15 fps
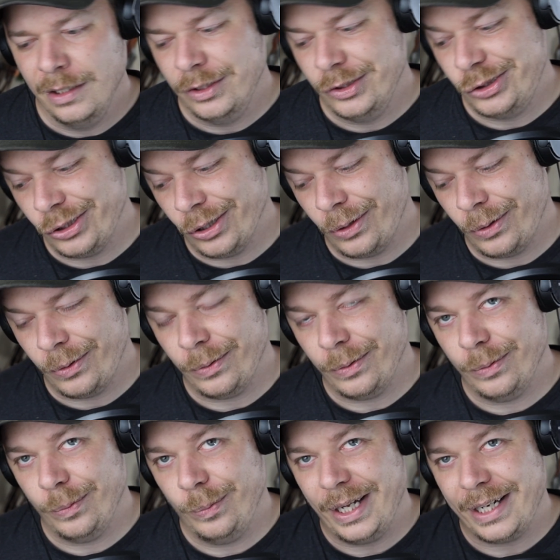So
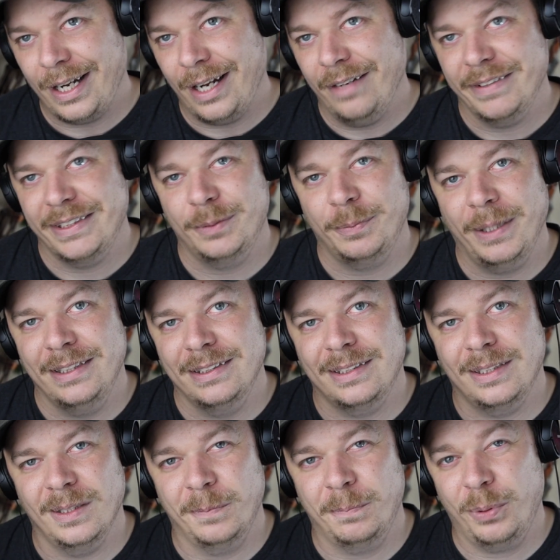that kind of explains
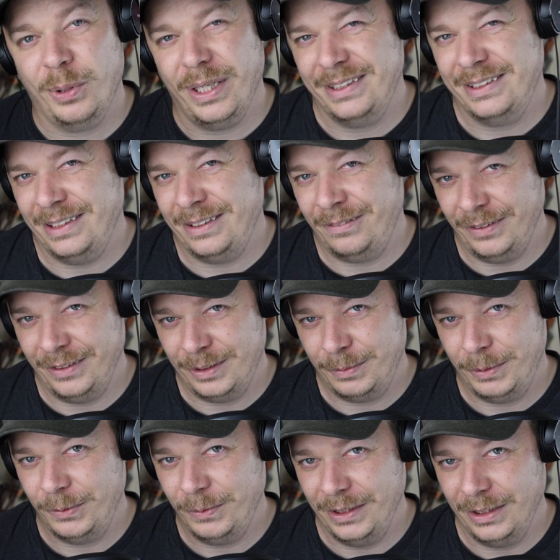the price difference
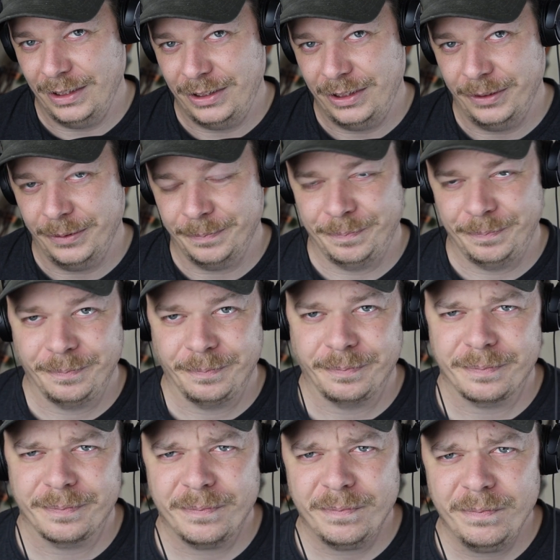between the two.
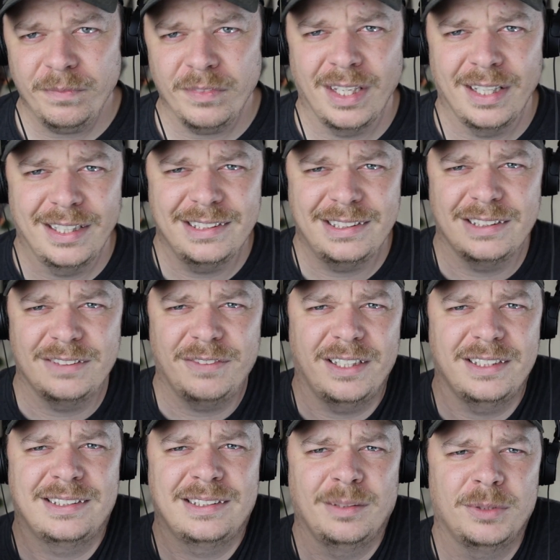This is
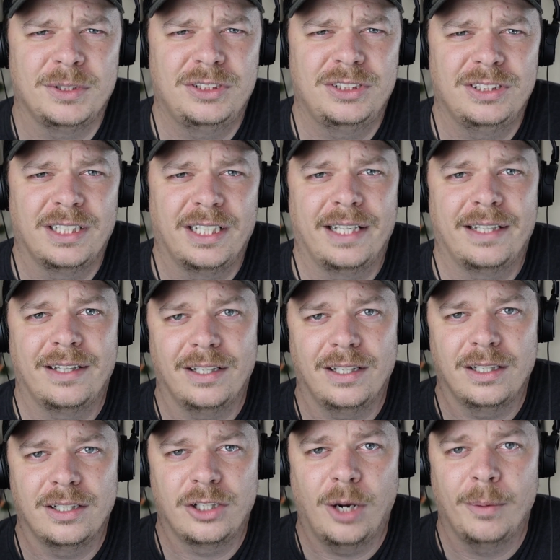very similar to like
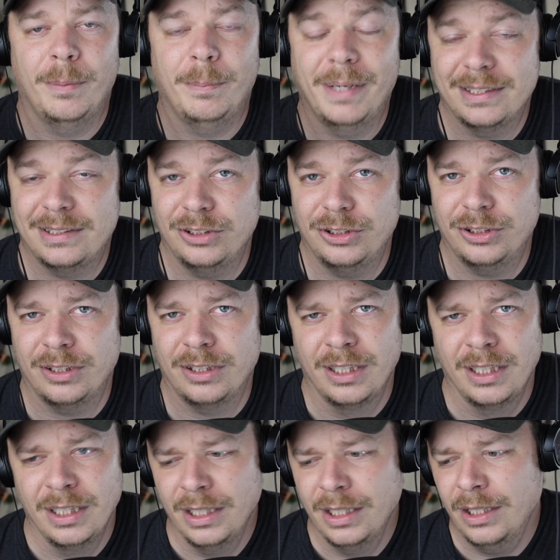the Garmin Messenger,
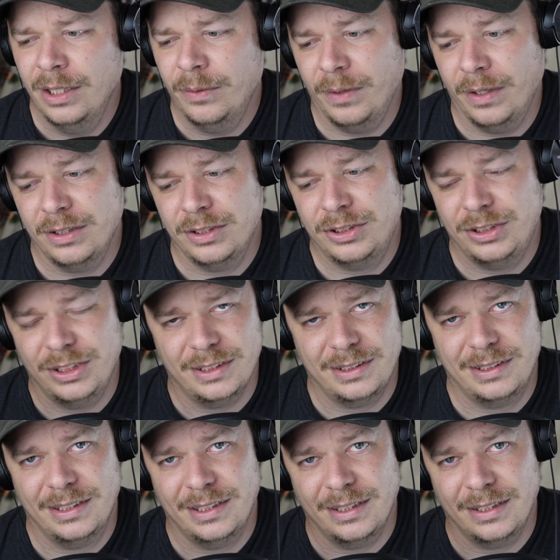where it's
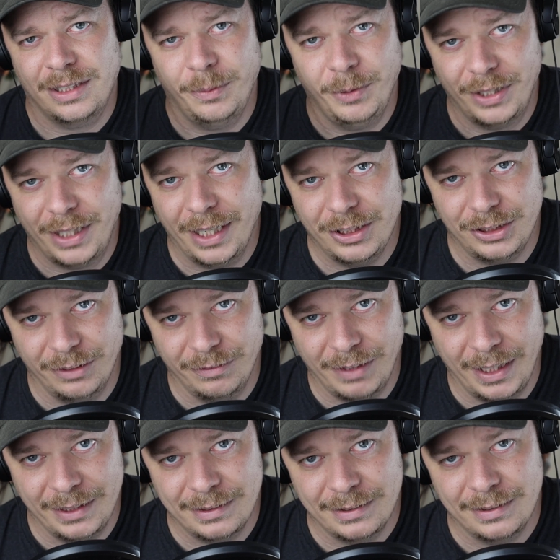just a communication
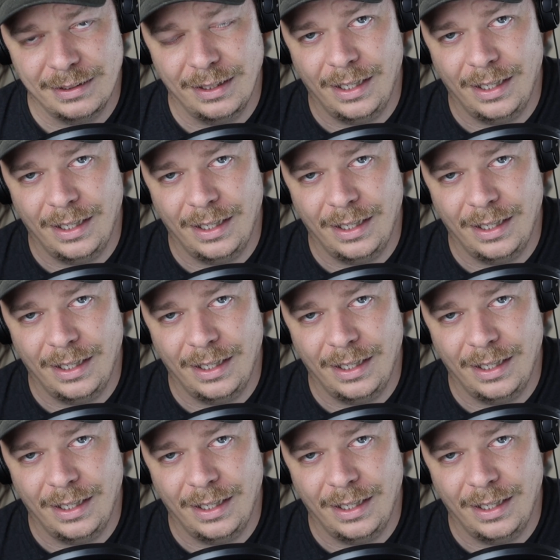device.